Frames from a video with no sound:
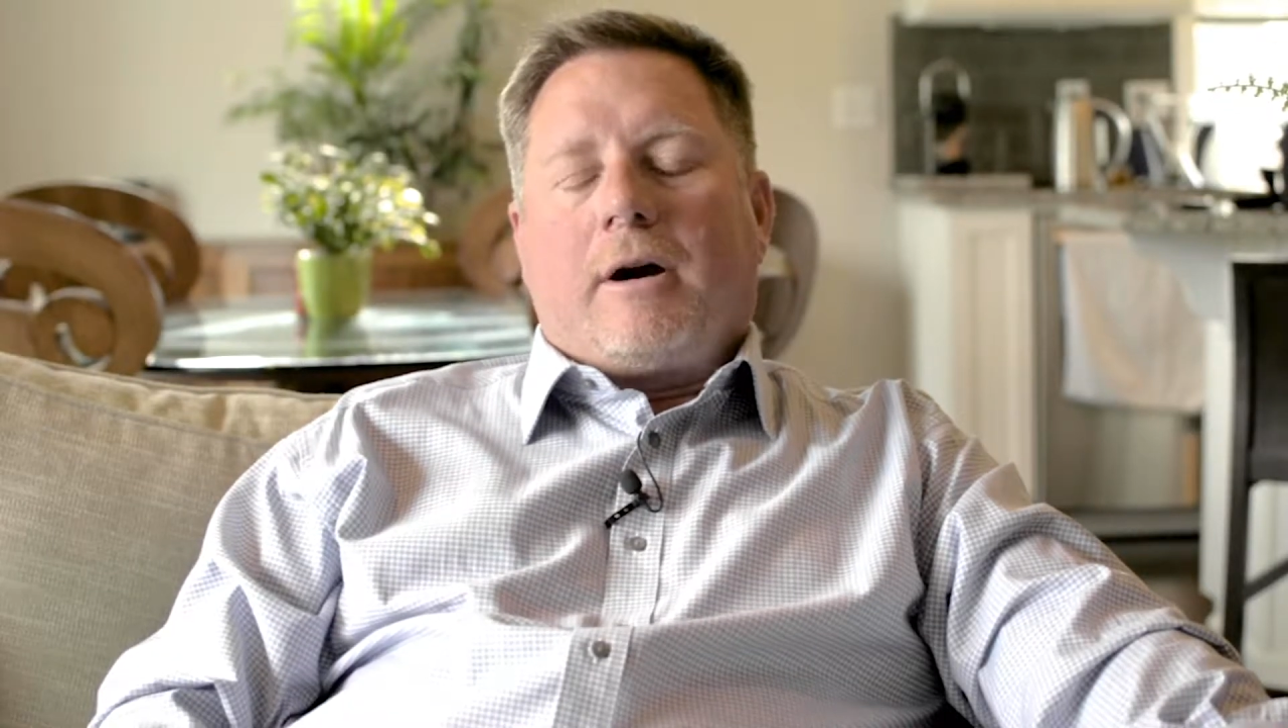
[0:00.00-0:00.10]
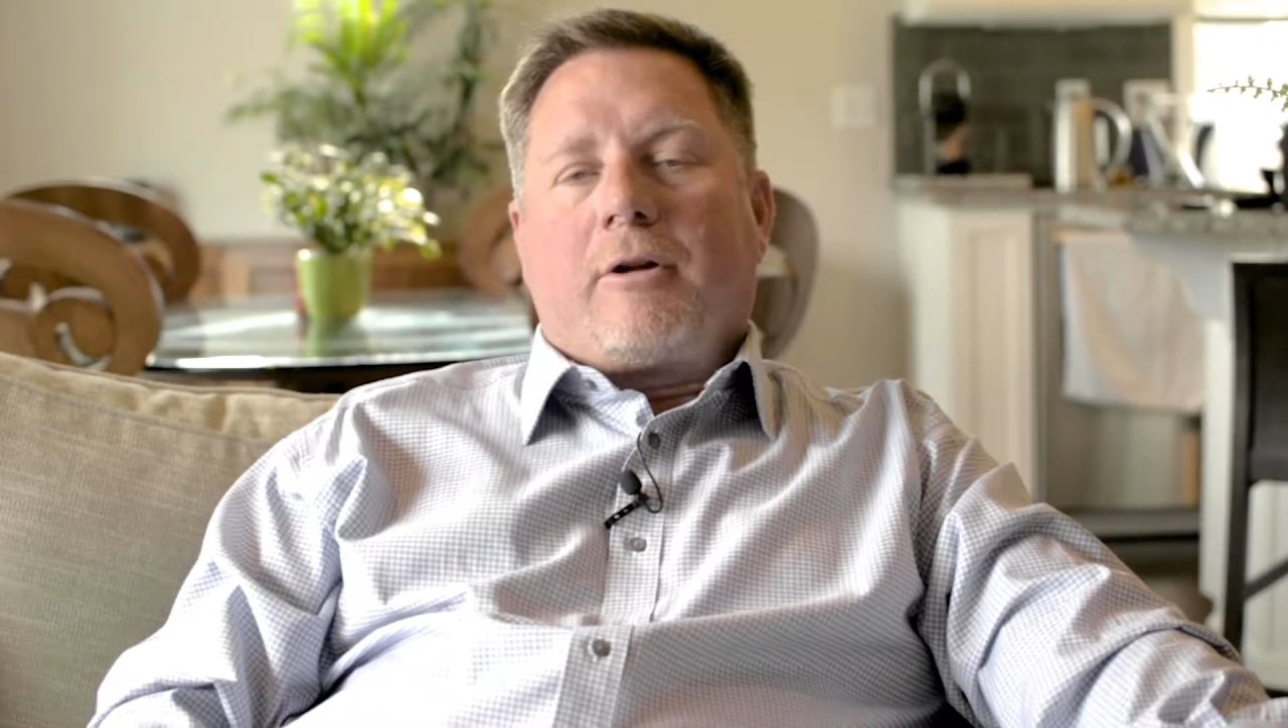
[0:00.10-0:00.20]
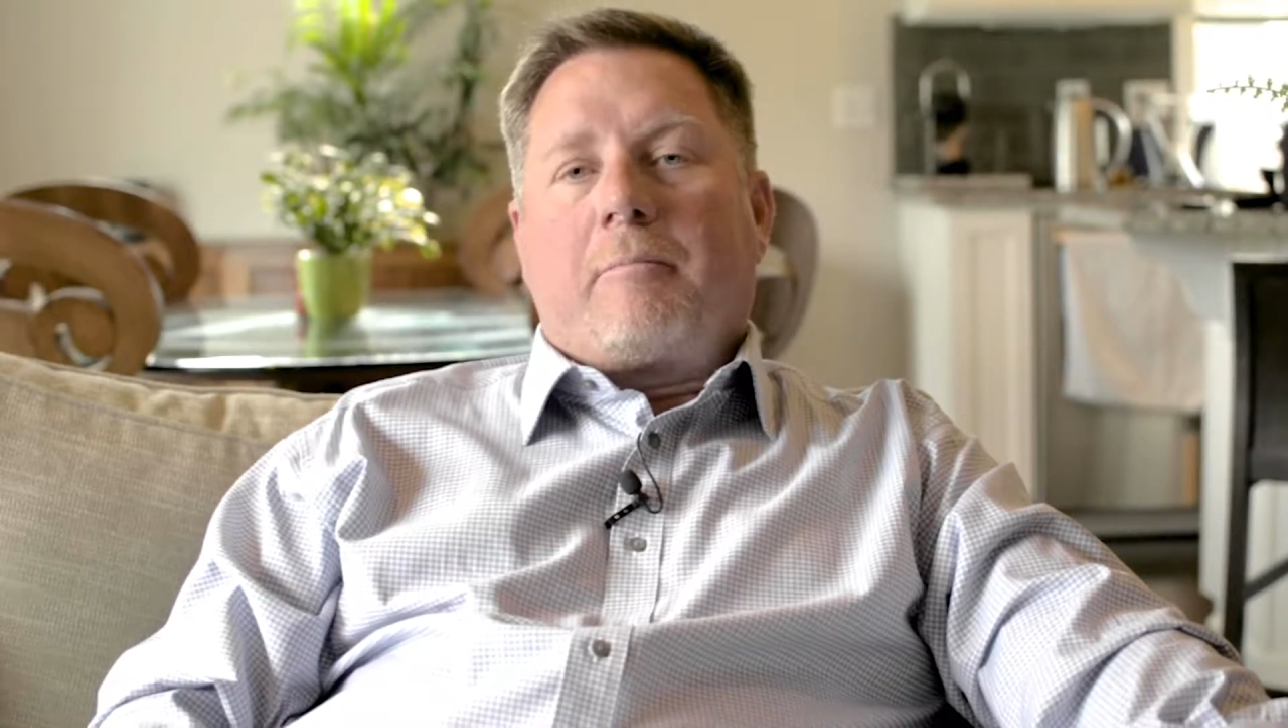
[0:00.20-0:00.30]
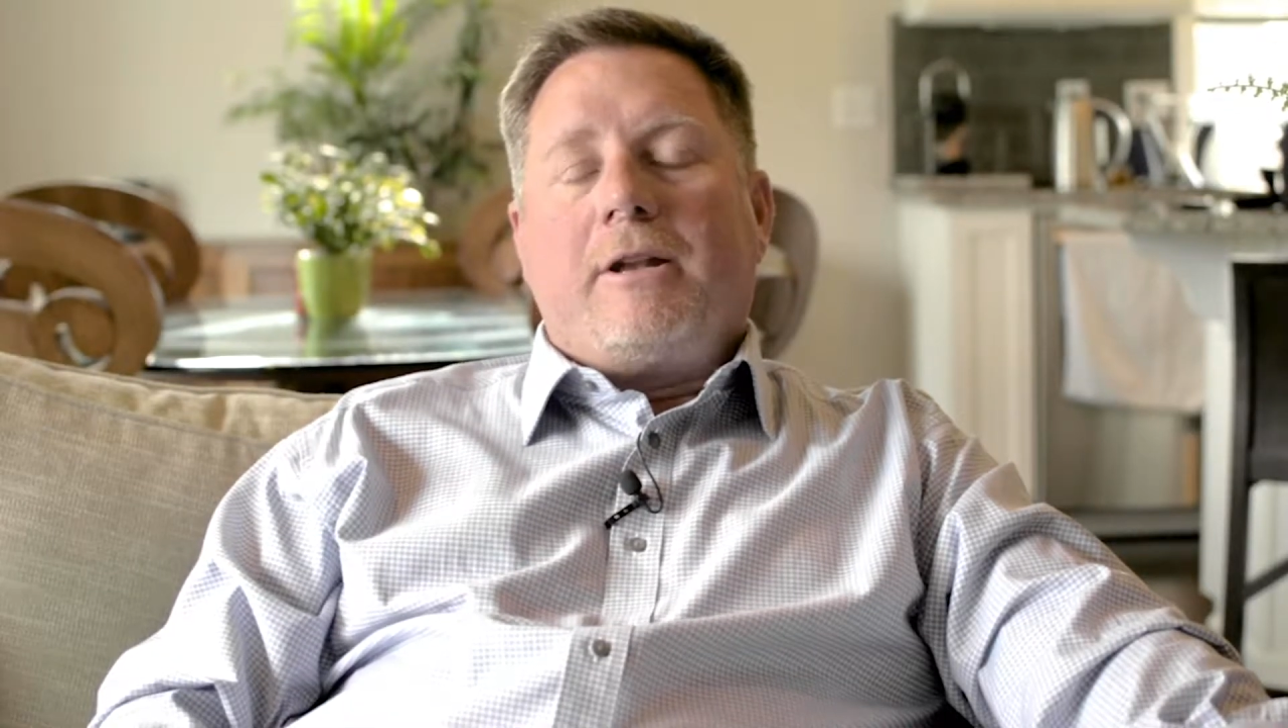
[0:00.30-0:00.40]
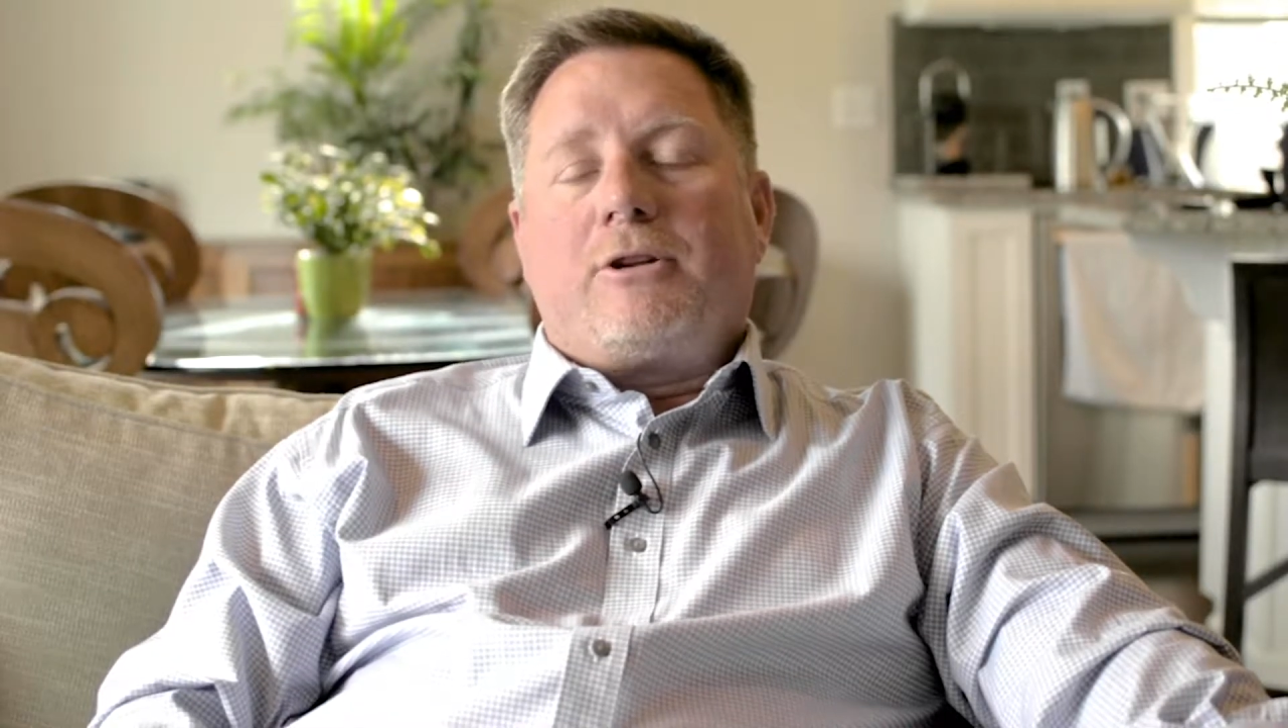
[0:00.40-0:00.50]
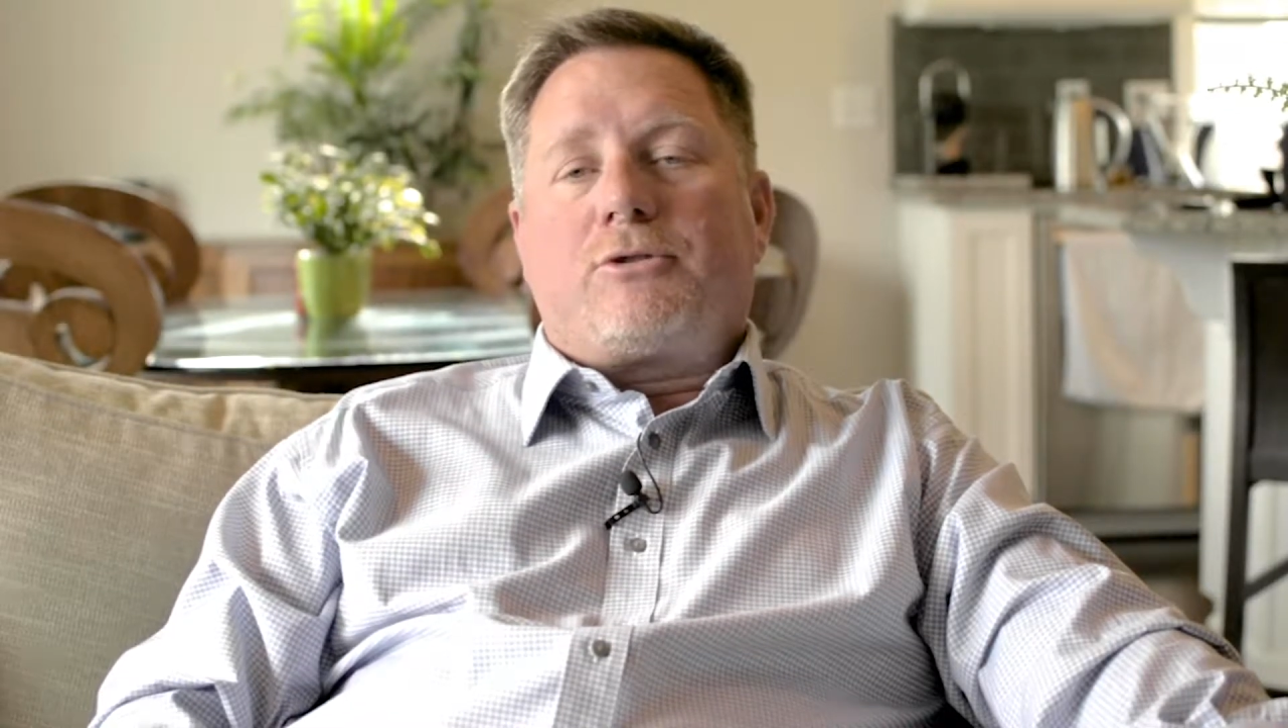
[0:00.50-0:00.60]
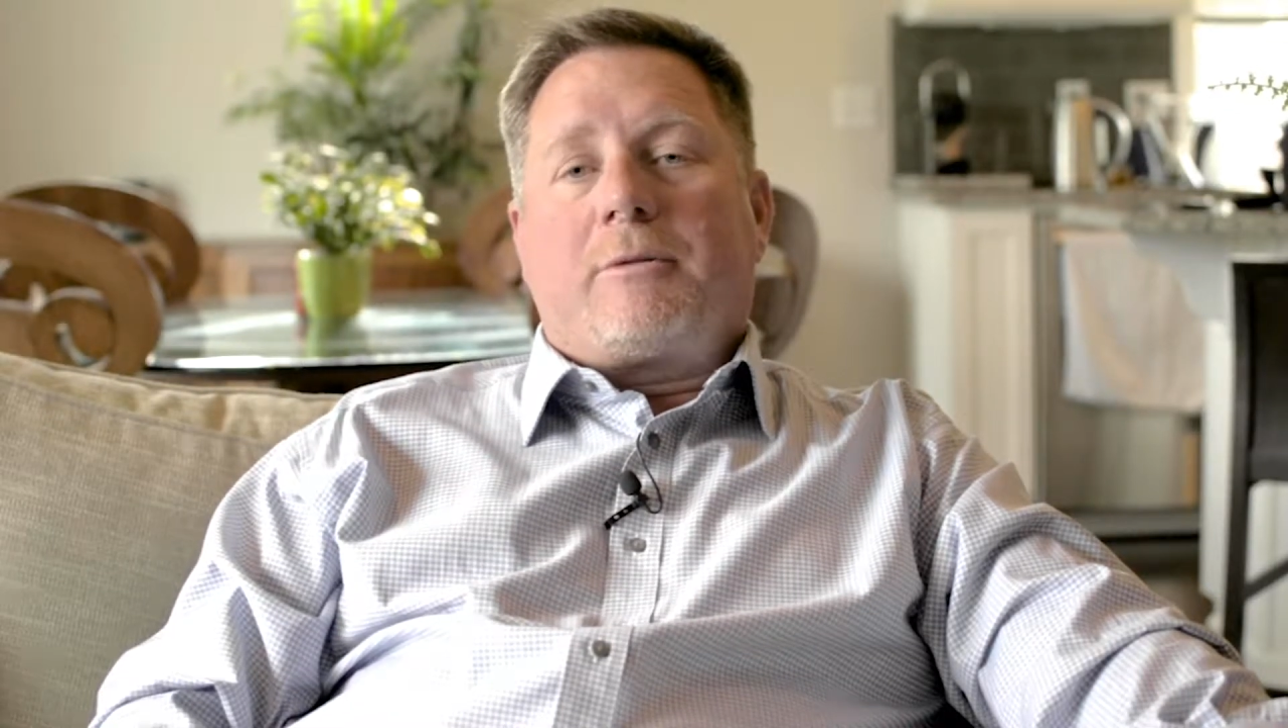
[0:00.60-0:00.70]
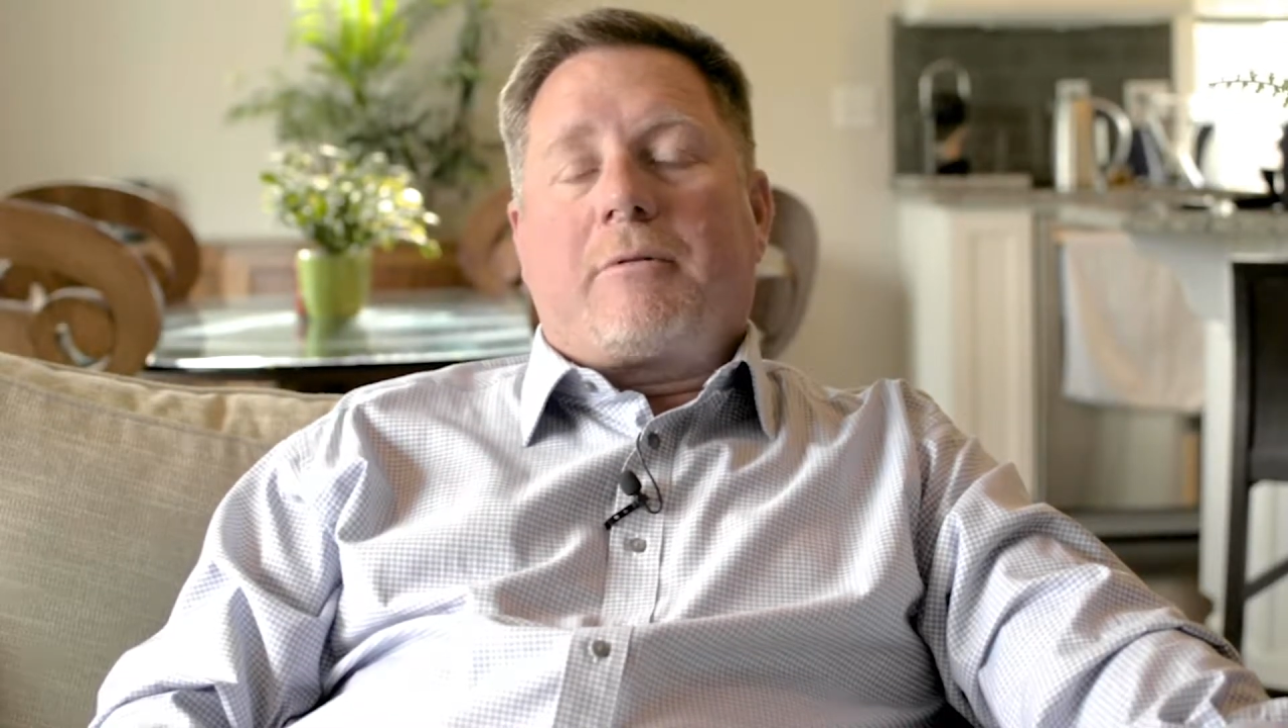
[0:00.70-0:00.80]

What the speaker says: Other industry